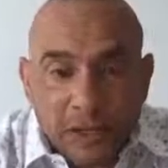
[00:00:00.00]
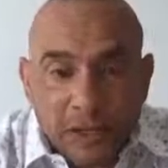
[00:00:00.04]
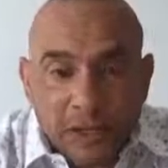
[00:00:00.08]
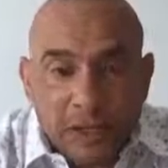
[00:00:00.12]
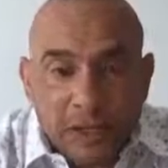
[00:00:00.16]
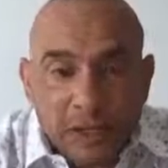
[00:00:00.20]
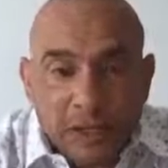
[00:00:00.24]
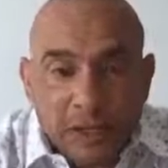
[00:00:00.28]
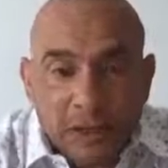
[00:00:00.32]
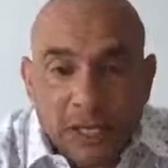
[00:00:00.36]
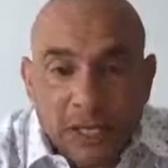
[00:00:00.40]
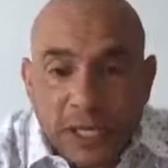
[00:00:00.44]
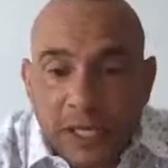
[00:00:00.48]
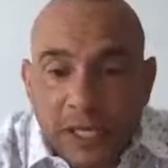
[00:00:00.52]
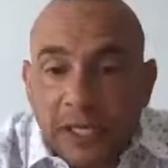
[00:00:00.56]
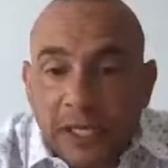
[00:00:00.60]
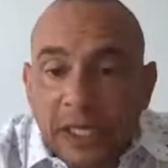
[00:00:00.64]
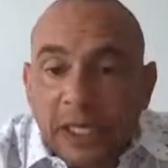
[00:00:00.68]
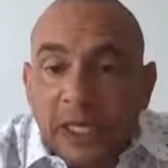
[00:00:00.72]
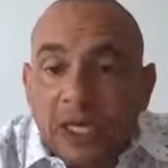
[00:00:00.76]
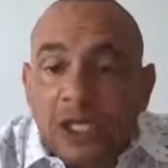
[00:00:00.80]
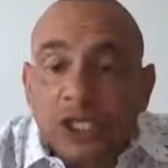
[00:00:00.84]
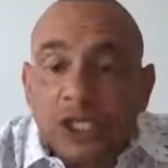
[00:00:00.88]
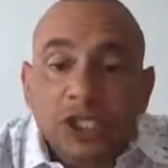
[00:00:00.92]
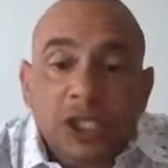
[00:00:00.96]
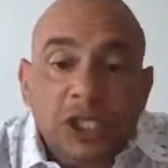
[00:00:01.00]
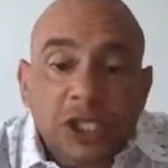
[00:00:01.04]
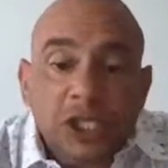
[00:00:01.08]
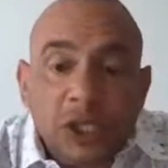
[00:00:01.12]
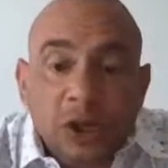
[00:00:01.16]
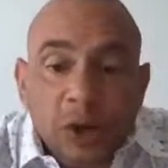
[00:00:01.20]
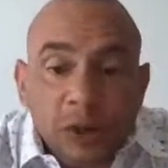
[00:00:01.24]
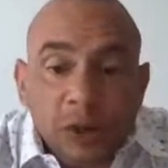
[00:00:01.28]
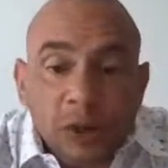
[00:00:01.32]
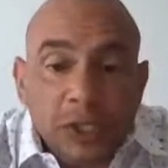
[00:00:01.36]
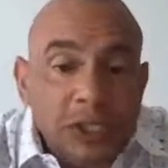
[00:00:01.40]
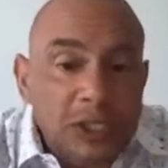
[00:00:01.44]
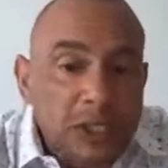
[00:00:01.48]
okay?
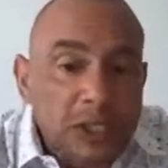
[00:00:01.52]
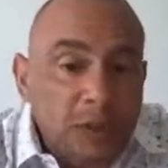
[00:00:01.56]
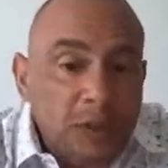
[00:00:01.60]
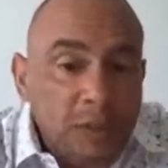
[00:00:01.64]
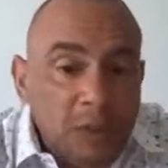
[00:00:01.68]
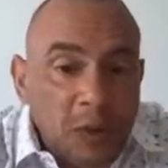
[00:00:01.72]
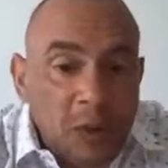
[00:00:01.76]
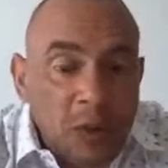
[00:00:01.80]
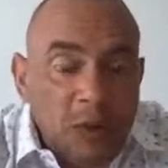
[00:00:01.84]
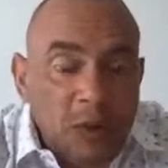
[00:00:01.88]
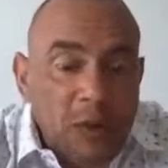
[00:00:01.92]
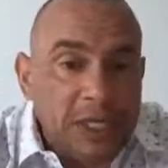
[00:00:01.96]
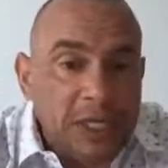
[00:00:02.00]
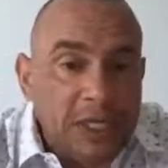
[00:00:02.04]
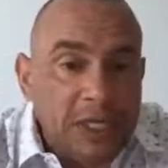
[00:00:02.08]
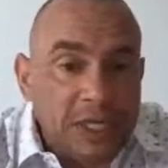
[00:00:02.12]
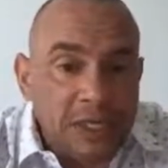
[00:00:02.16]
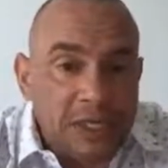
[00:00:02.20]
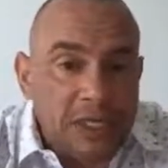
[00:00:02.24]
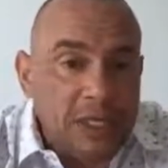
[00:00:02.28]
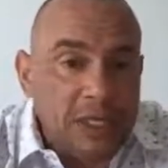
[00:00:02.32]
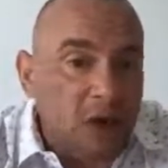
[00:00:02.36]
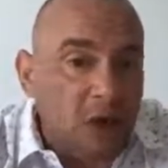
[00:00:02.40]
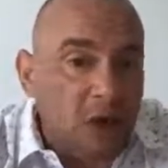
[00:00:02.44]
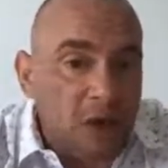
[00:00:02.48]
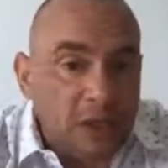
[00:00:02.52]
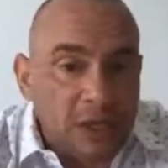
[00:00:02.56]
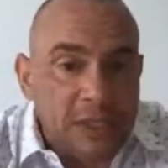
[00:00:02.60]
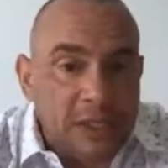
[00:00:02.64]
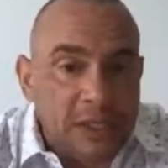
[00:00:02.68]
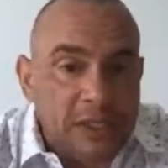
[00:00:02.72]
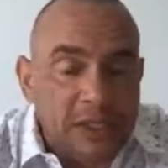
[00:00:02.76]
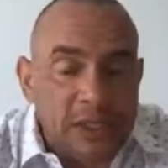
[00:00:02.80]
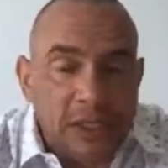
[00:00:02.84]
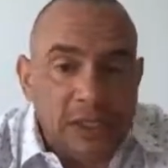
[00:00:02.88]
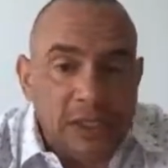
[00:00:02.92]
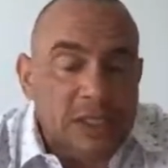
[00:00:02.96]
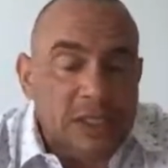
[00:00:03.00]
Ciccone Simone is the
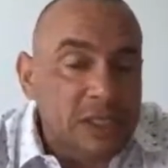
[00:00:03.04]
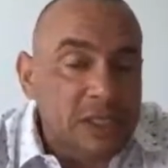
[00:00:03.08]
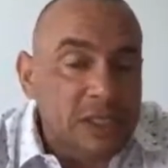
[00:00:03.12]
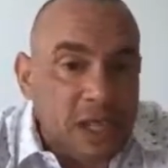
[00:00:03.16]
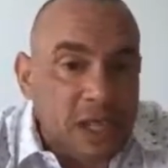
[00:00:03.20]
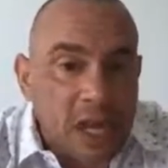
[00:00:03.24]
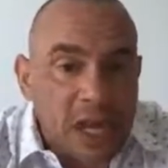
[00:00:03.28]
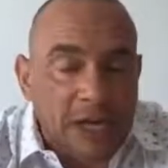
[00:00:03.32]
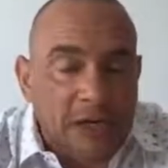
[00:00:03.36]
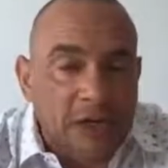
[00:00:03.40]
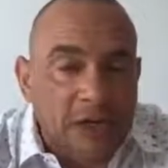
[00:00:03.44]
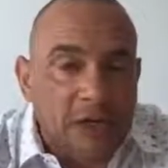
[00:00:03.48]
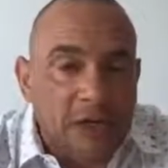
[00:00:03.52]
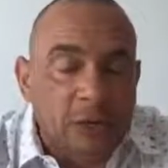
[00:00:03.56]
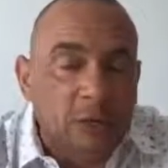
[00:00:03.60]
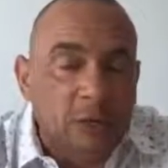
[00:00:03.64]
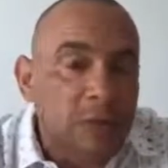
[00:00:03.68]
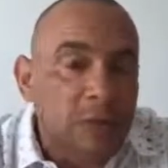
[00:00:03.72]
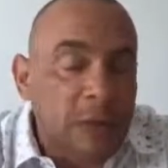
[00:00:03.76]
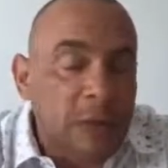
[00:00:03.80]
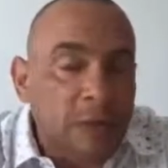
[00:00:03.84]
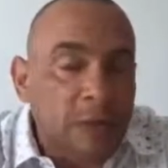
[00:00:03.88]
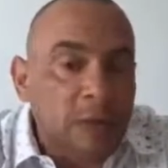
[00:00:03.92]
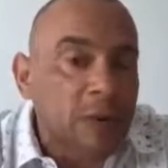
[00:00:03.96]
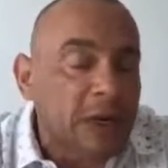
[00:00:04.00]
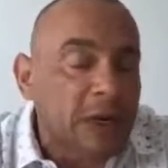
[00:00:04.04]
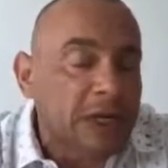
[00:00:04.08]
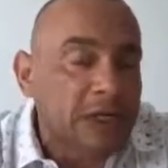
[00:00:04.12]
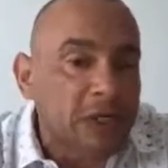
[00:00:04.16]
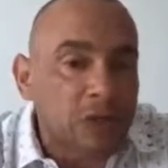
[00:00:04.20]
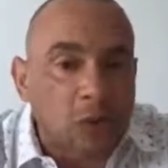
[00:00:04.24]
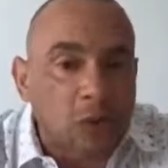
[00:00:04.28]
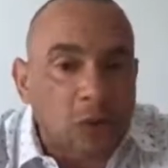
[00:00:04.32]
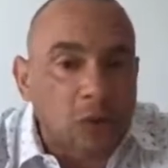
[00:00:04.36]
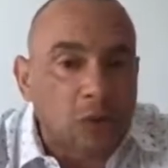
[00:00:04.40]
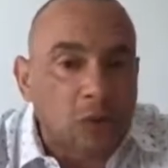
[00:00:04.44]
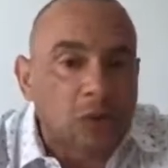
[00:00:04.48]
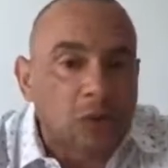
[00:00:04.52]
architect, the designer. And remember, I
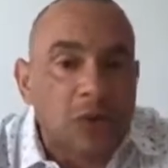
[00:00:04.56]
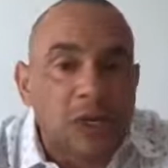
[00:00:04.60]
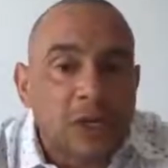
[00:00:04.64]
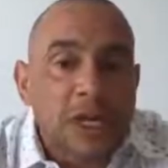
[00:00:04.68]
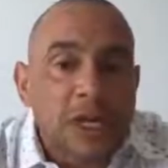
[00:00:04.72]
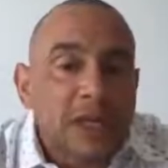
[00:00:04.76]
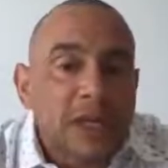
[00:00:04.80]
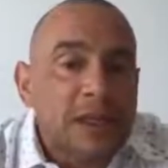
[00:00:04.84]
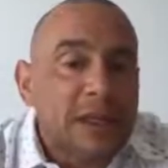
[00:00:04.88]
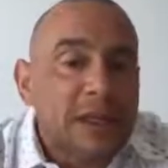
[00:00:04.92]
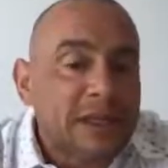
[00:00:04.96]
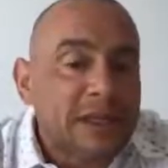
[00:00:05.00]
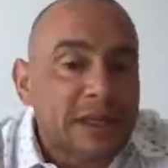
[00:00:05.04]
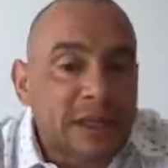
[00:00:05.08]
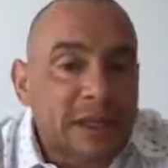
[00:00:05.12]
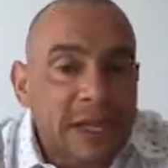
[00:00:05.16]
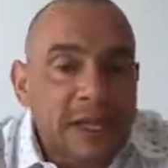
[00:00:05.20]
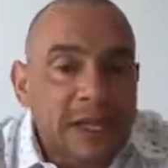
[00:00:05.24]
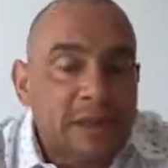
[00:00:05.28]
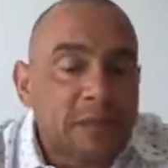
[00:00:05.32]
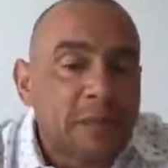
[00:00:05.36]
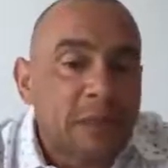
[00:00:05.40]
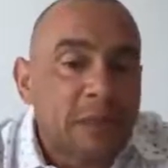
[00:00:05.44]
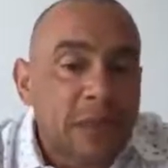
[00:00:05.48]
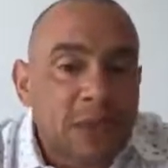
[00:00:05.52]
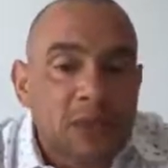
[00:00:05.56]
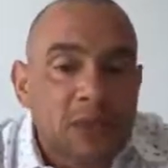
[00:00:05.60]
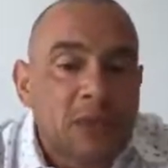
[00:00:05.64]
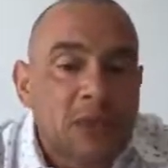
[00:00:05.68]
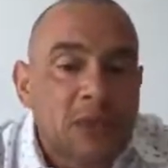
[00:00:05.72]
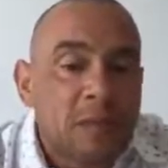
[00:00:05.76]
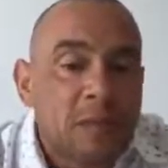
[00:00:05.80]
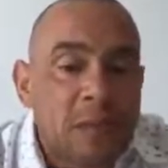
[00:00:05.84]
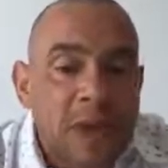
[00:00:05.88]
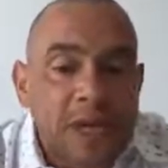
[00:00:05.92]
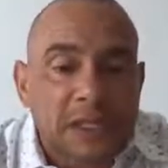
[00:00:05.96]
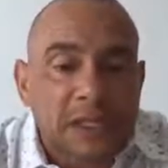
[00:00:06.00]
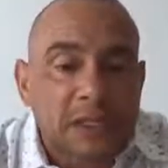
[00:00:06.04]
told you that they build the
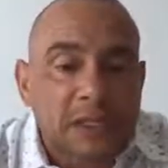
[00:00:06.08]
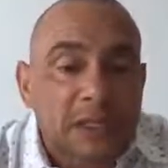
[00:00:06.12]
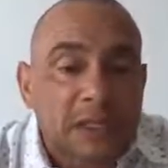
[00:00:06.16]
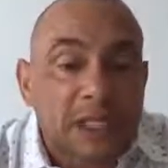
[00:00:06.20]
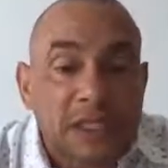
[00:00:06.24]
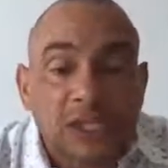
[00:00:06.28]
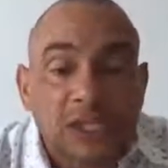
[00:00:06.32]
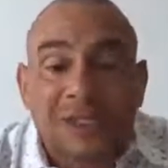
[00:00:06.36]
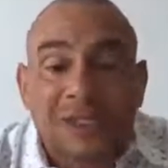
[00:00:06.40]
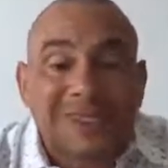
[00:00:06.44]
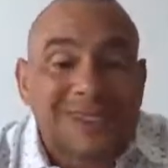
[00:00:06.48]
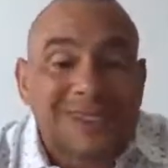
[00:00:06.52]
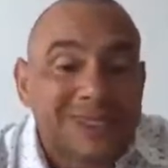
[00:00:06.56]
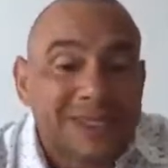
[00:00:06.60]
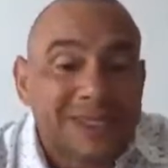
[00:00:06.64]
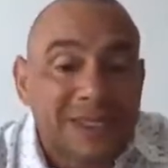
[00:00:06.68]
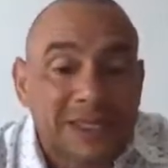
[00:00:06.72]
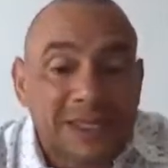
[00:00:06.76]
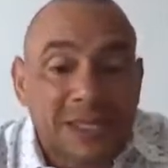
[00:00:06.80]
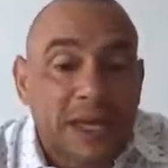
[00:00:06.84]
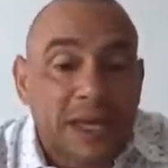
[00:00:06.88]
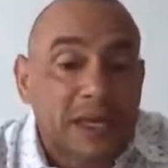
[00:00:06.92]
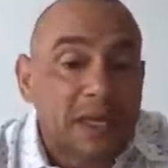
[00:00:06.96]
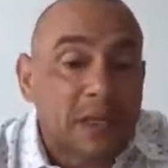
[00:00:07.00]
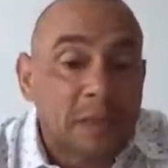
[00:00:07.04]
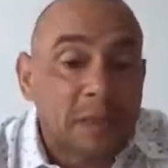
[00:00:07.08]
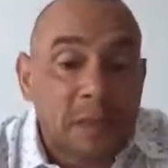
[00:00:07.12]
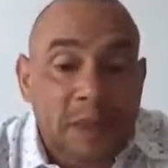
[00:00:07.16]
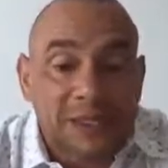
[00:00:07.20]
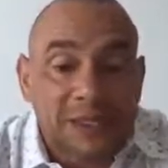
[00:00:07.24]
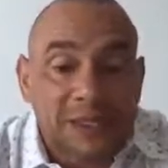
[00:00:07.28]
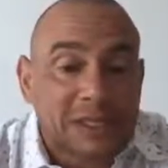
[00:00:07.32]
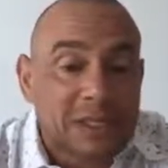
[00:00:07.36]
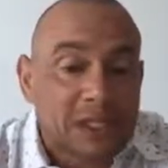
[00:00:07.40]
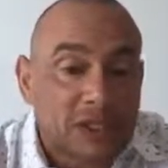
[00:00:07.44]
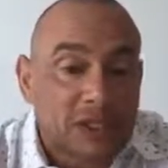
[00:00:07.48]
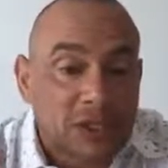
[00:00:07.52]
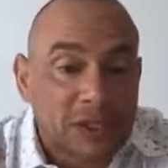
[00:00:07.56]
best kitchens and design the
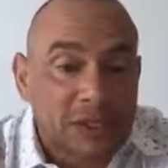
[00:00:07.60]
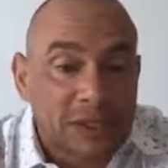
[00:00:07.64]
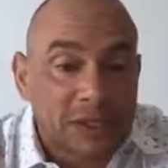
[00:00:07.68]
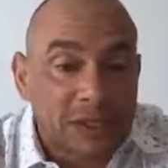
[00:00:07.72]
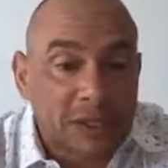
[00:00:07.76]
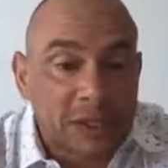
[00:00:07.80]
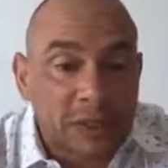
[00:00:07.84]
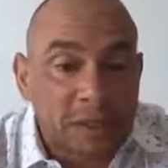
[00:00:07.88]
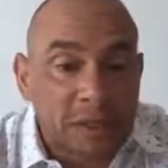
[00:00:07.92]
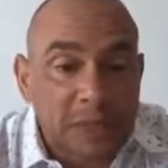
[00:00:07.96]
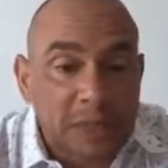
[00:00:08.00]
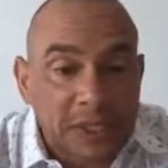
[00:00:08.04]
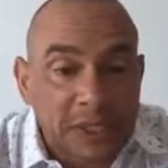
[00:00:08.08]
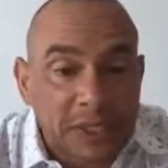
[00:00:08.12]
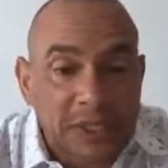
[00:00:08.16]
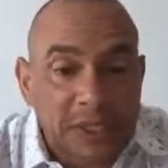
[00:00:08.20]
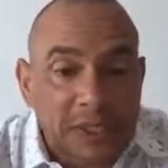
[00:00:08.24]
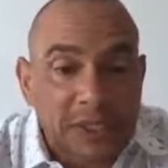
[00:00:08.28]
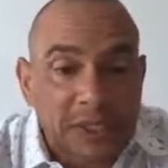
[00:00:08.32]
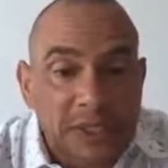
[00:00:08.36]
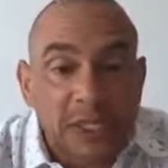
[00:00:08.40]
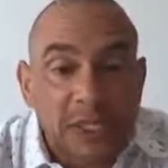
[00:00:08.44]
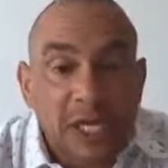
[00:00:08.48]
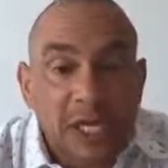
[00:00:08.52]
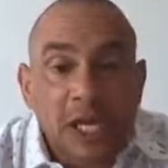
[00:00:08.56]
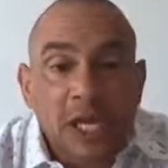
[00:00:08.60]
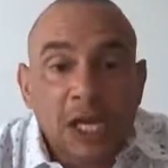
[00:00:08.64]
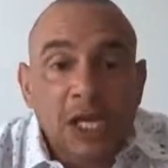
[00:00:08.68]
best kitchens in the business.